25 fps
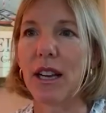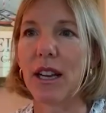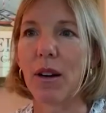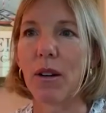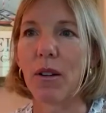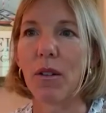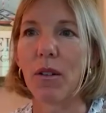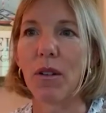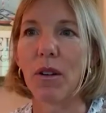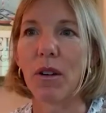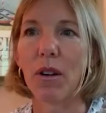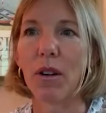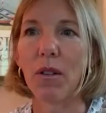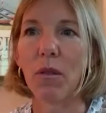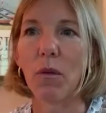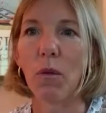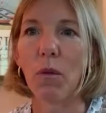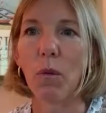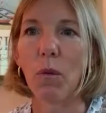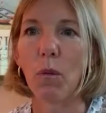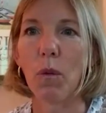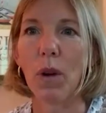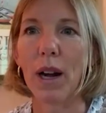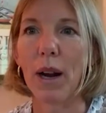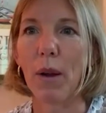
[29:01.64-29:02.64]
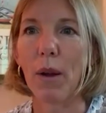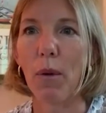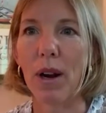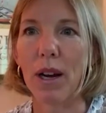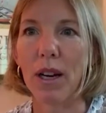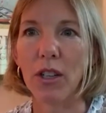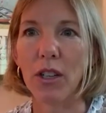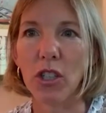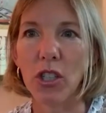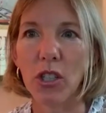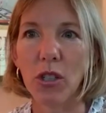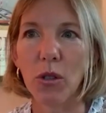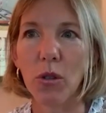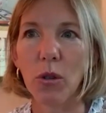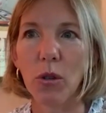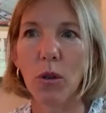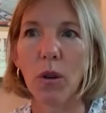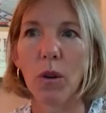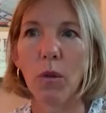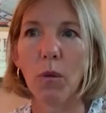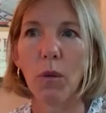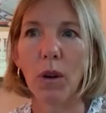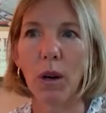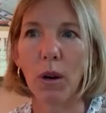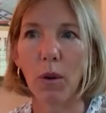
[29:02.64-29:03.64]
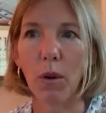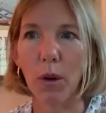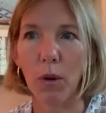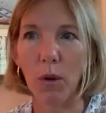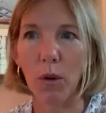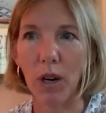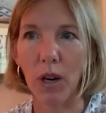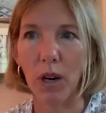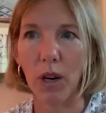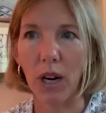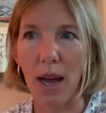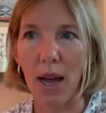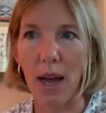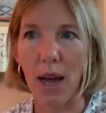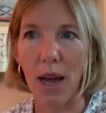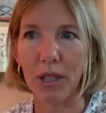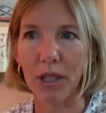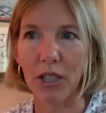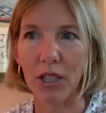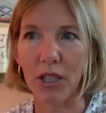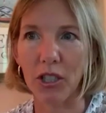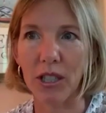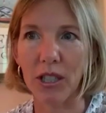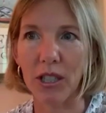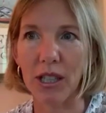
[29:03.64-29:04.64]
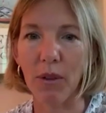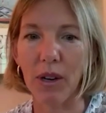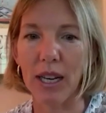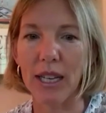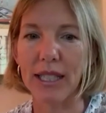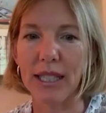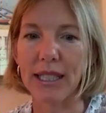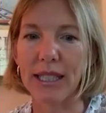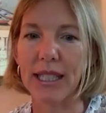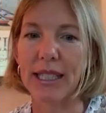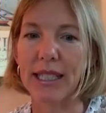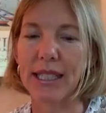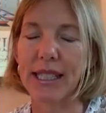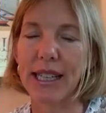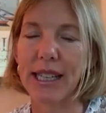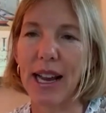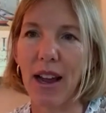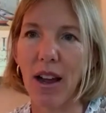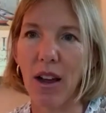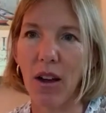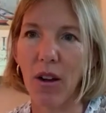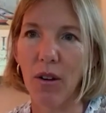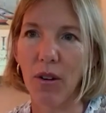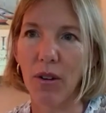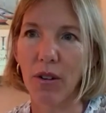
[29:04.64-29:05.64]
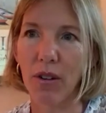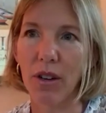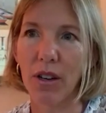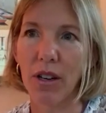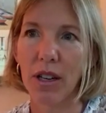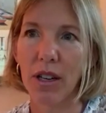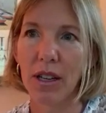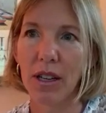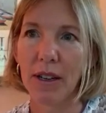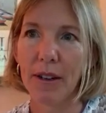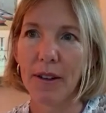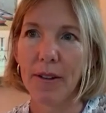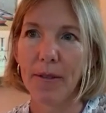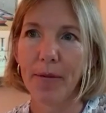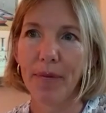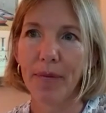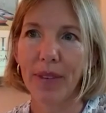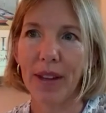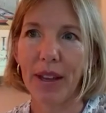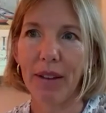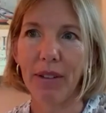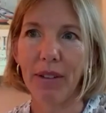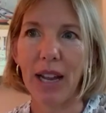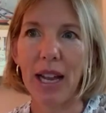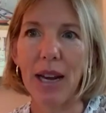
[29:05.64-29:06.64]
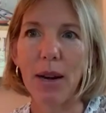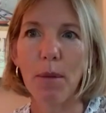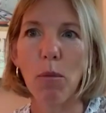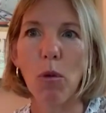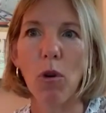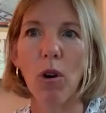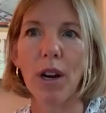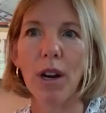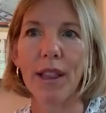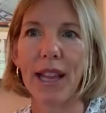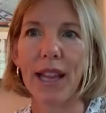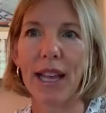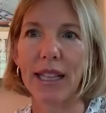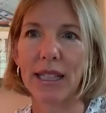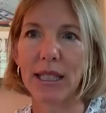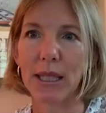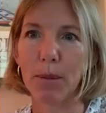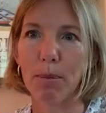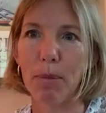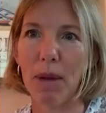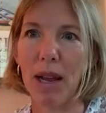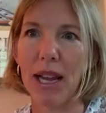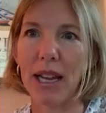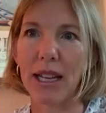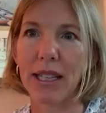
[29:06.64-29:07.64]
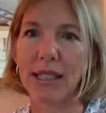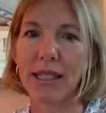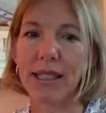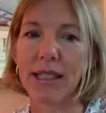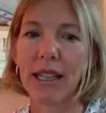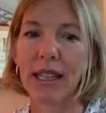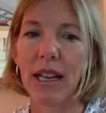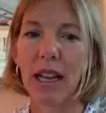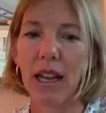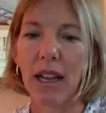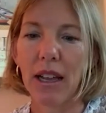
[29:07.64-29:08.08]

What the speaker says: and what I want to do and what I want to accomplish. So then when I sit down, I'm kind of more in that space.